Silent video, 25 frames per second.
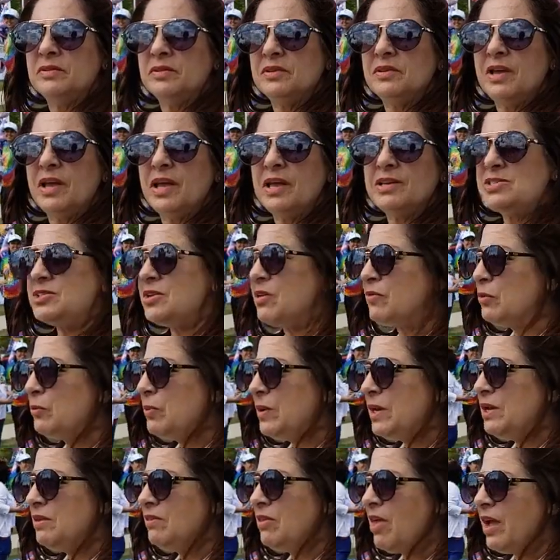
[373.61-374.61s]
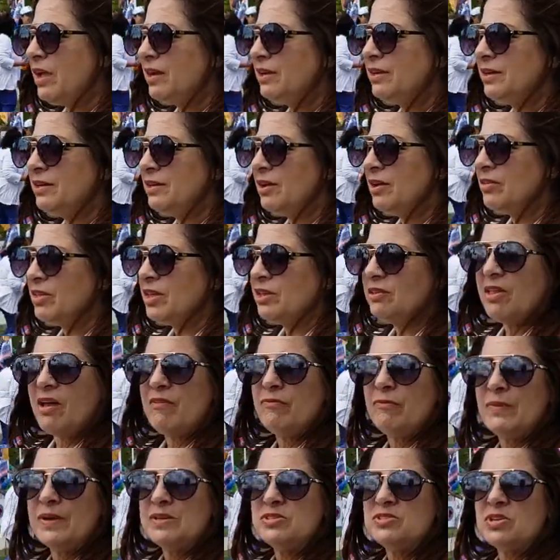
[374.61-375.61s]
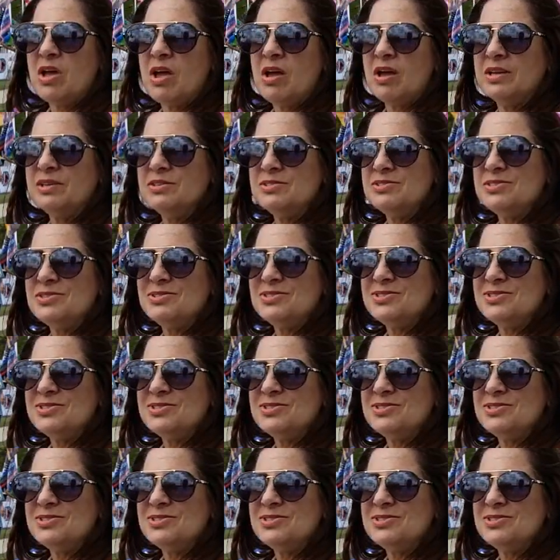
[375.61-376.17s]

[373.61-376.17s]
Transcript: Yeah, so everybody they love my signs.